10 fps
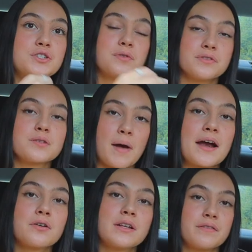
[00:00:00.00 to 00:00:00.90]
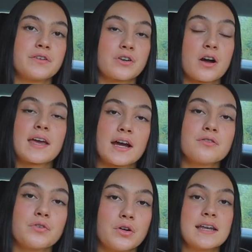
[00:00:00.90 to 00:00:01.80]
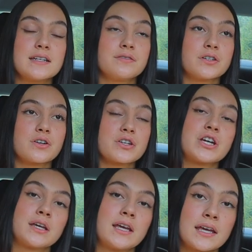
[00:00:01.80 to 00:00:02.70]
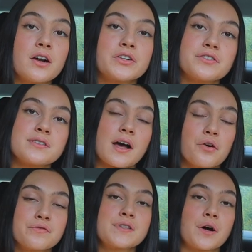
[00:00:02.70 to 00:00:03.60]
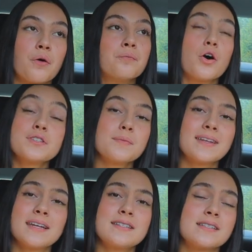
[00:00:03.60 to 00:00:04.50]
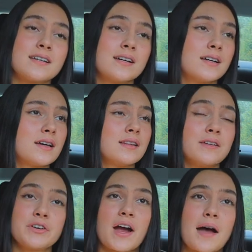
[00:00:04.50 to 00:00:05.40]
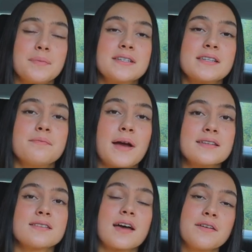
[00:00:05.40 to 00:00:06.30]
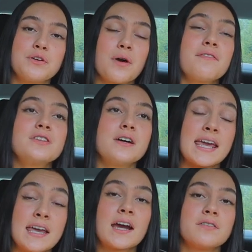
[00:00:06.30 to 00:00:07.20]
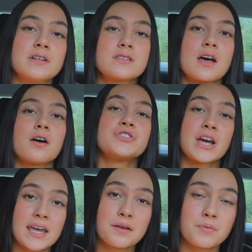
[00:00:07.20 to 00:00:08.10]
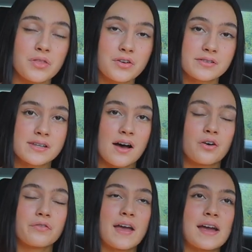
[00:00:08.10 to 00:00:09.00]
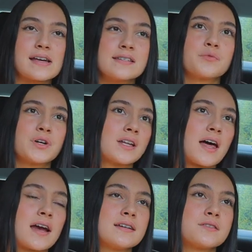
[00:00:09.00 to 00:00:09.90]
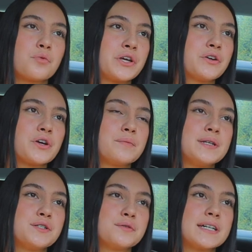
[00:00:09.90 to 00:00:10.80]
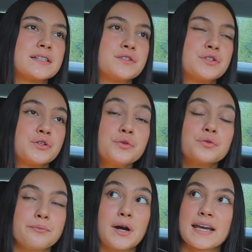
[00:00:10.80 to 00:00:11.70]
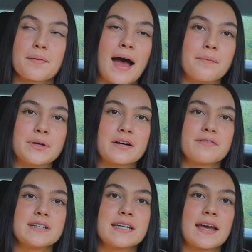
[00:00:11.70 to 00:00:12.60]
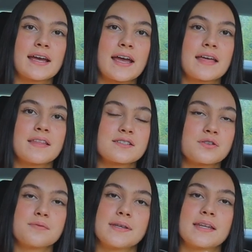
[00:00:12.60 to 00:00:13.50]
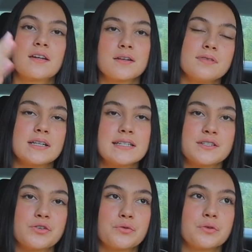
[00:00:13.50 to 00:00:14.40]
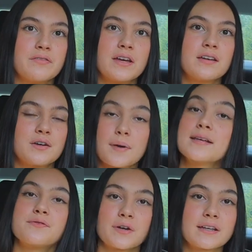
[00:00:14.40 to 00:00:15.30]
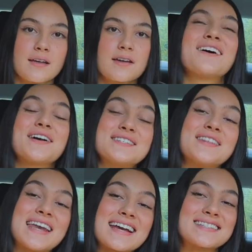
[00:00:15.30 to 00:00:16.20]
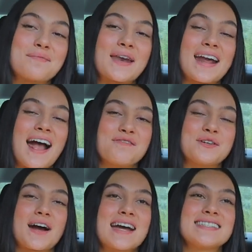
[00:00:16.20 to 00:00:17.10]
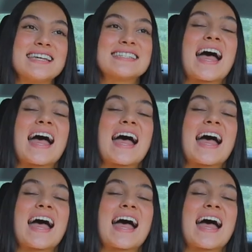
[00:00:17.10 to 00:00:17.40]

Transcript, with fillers: to a spiral if you're not careful and if you're not checking in on yourself. So ultimately, to live your happiest and best life, you have to take care of yourself, check in with yourself, and realize what you can be doing to wake up happier every day. And that's ultimately going to lead to living your best freaking life. Okay, so the next tip that I have for you guys is